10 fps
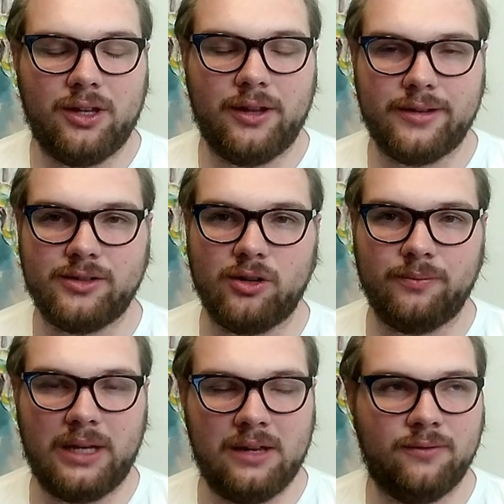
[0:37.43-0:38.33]
Yeah, there's
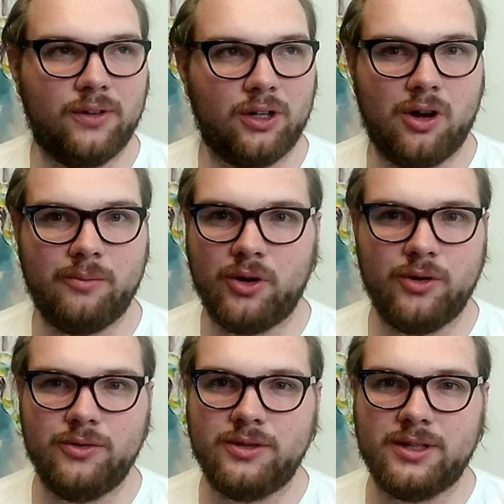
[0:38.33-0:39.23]
some infinite
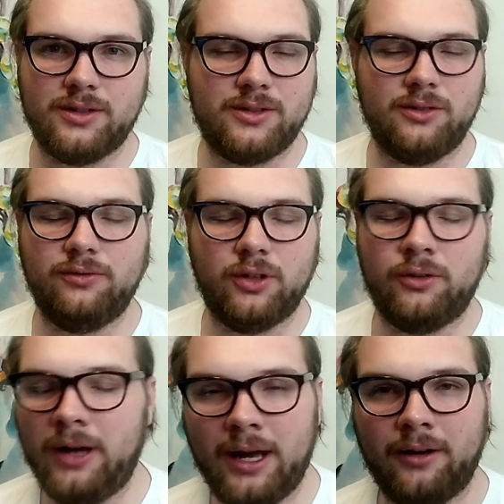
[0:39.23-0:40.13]
combos that's still
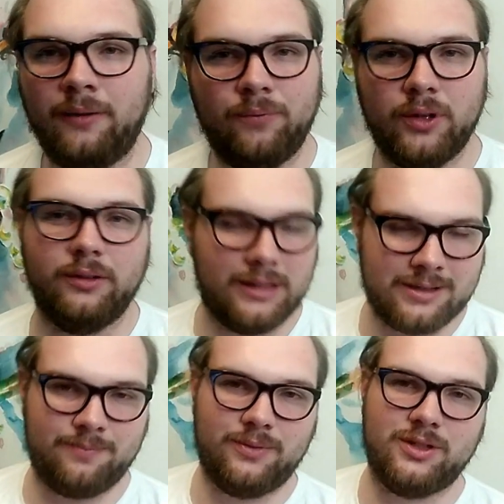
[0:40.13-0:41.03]
floating around. I don't know.
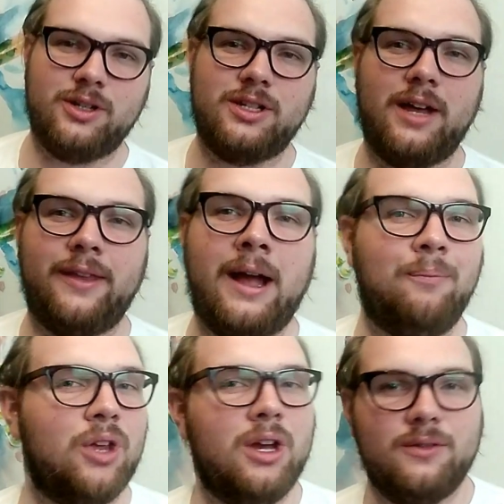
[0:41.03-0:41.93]
Let's not start
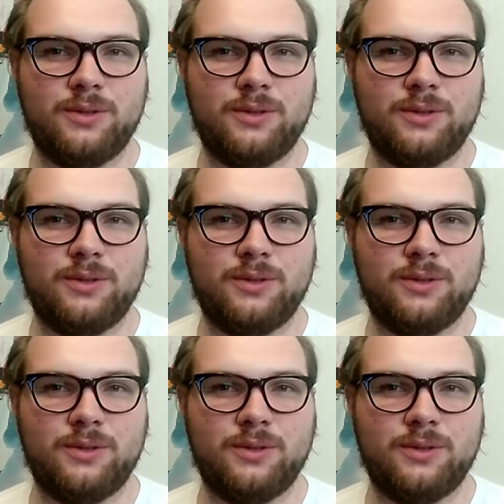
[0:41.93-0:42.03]
that.